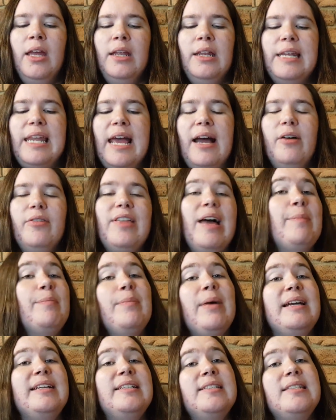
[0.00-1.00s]
Now that
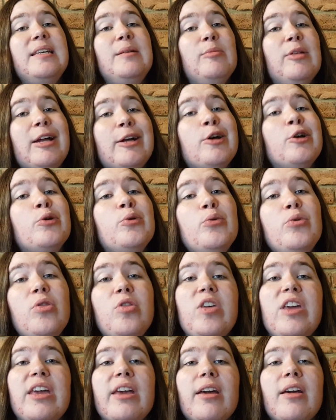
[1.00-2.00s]
may seem like a good
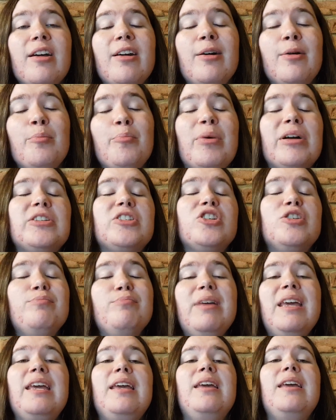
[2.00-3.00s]
thing, but to
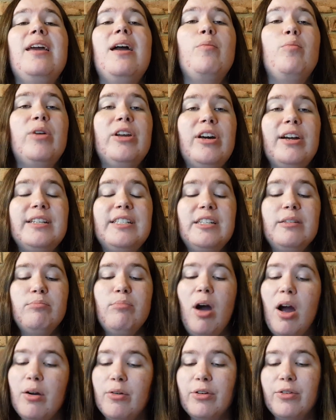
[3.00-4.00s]
me, and when I did
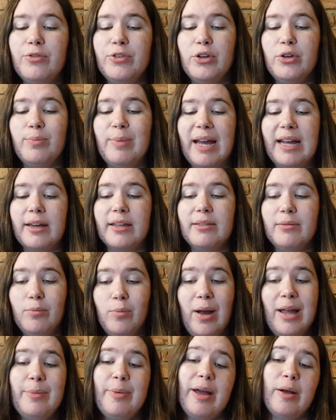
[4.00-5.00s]
my review back
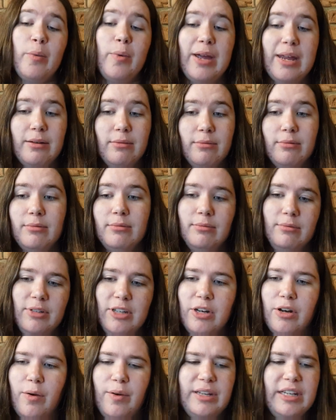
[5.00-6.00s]
way back when,
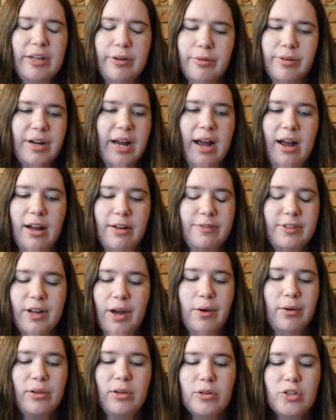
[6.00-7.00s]
you know, a year and a half
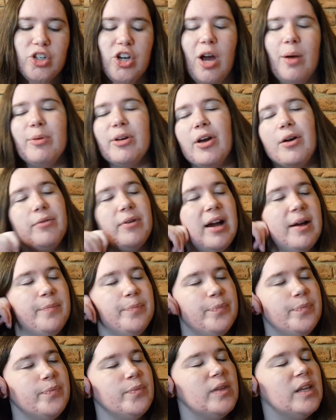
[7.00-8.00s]
ago, a long time ago, right?
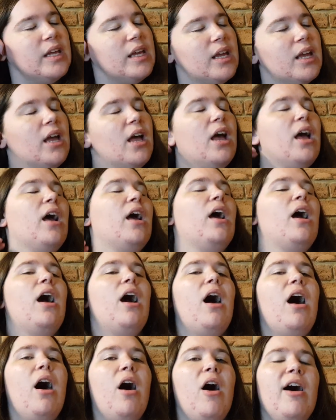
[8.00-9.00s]

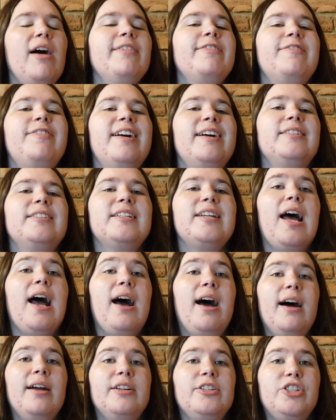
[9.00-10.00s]
I found it
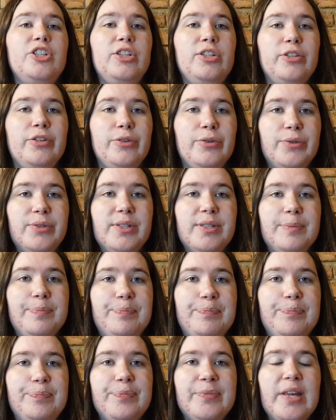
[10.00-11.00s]
harder to use
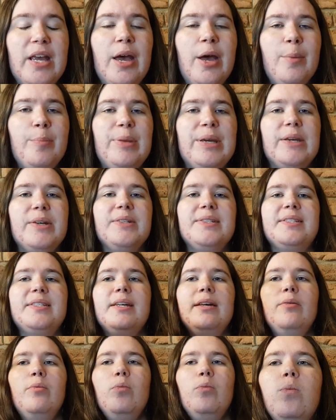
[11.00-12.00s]
because
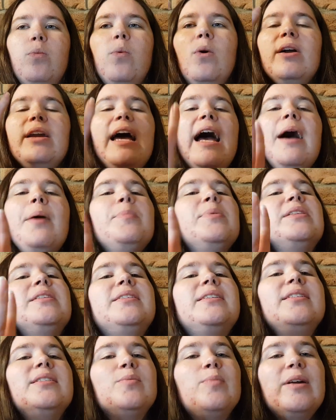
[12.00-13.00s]
what happens
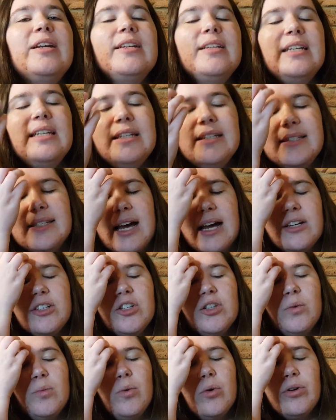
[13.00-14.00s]
is when it is
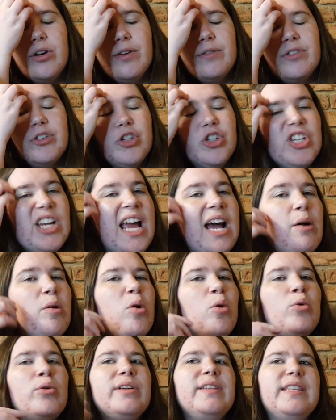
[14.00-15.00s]
under the water of the
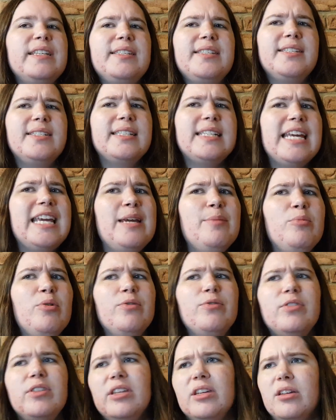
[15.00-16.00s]
shower or in the steam
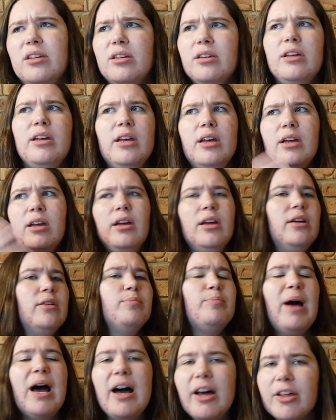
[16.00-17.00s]
of the
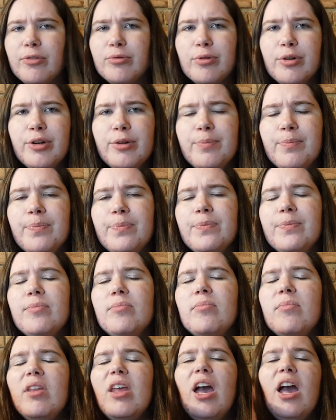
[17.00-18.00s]
bathroom,
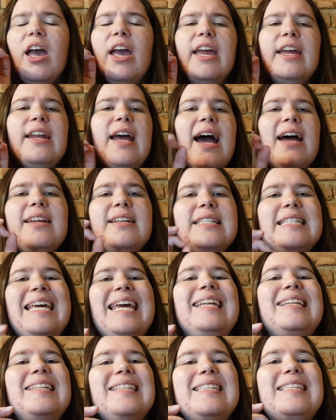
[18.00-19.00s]
it had a
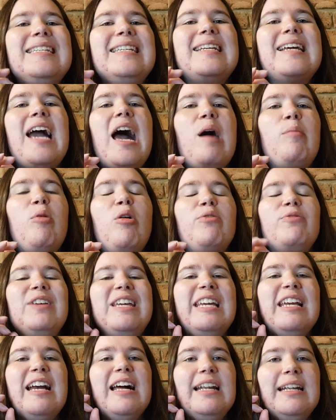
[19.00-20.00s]
tendency to come off
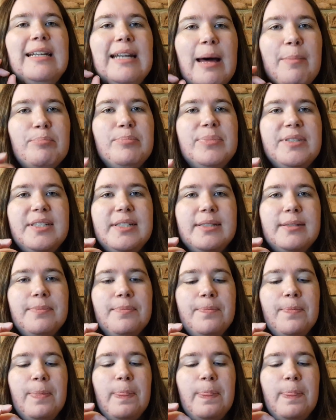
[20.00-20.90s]
in clumps.